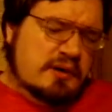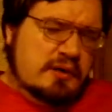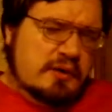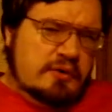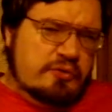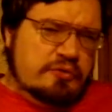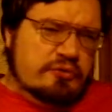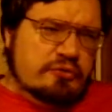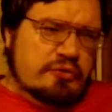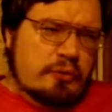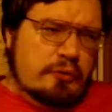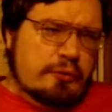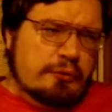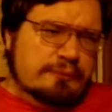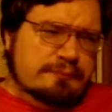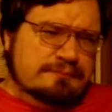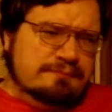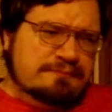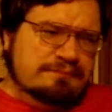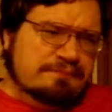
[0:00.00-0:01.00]
So
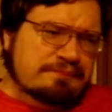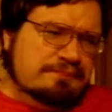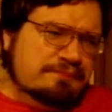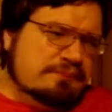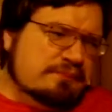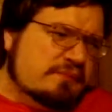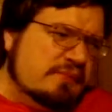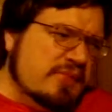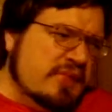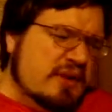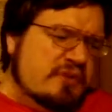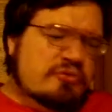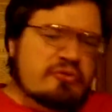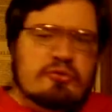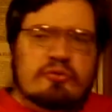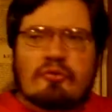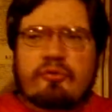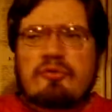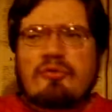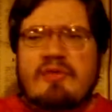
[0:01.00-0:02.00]
to
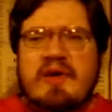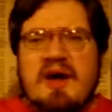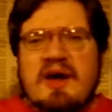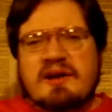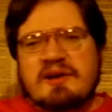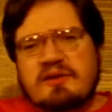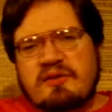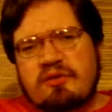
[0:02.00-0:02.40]
do that,